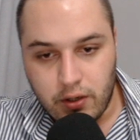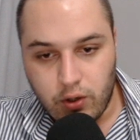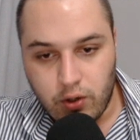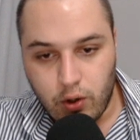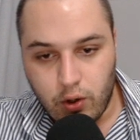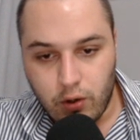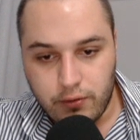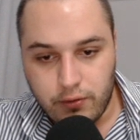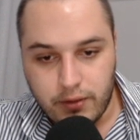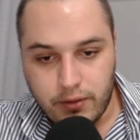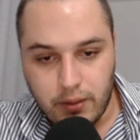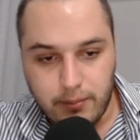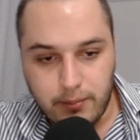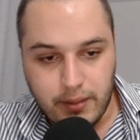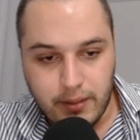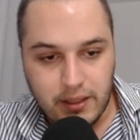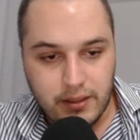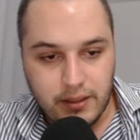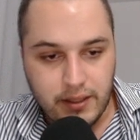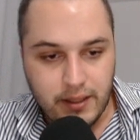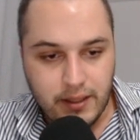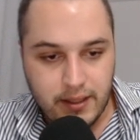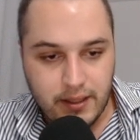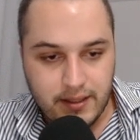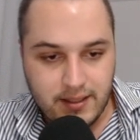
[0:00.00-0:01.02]
of the
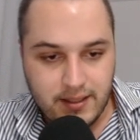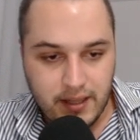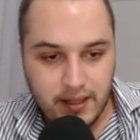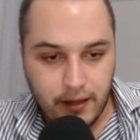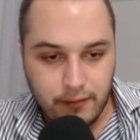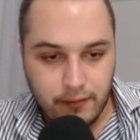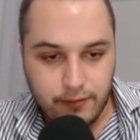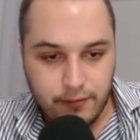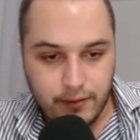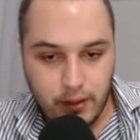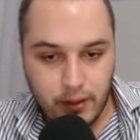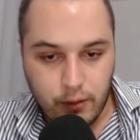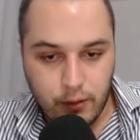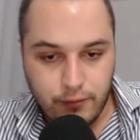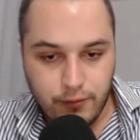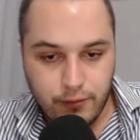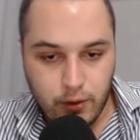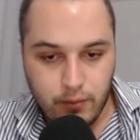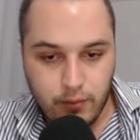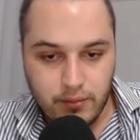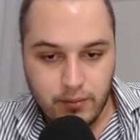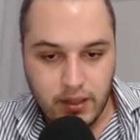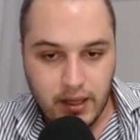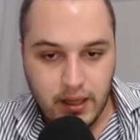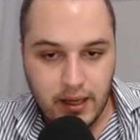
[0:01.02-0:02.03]
building itself. Now
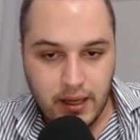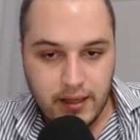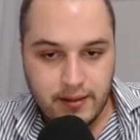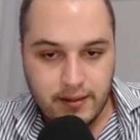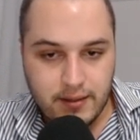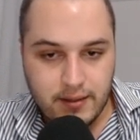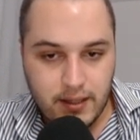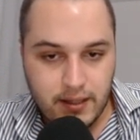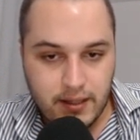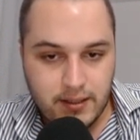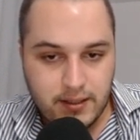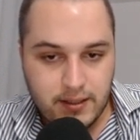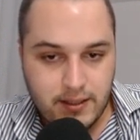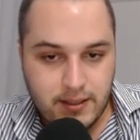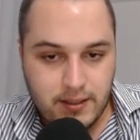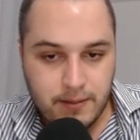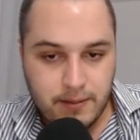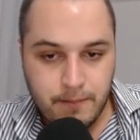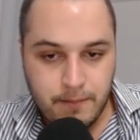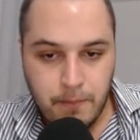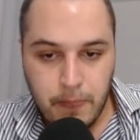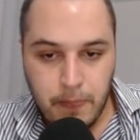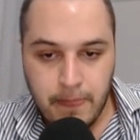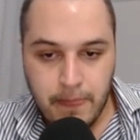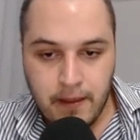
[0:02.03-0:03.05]
from the entrance
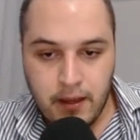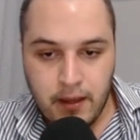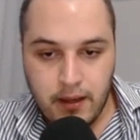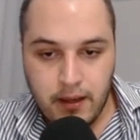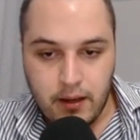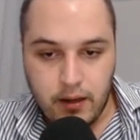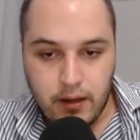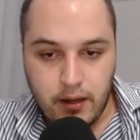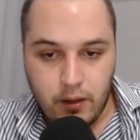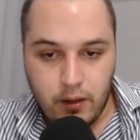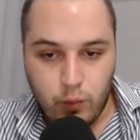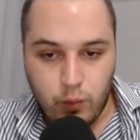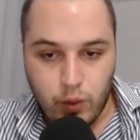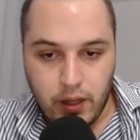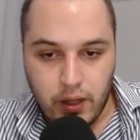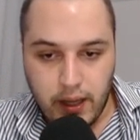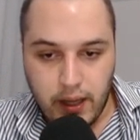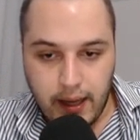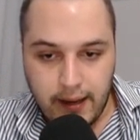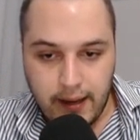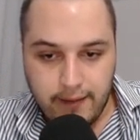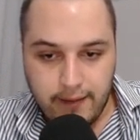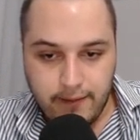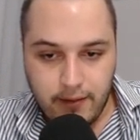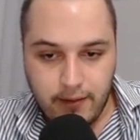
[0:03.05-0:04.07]
we
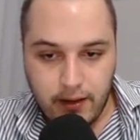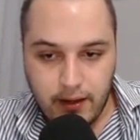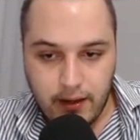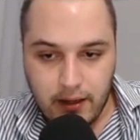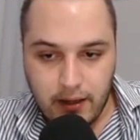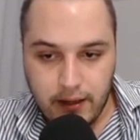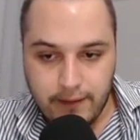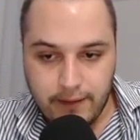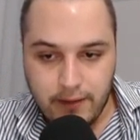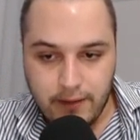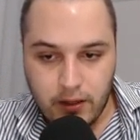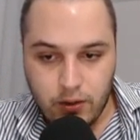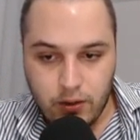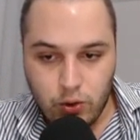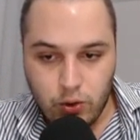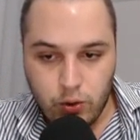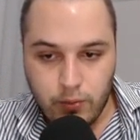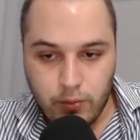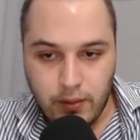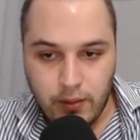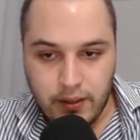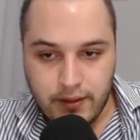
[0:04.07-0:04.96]
have a living room and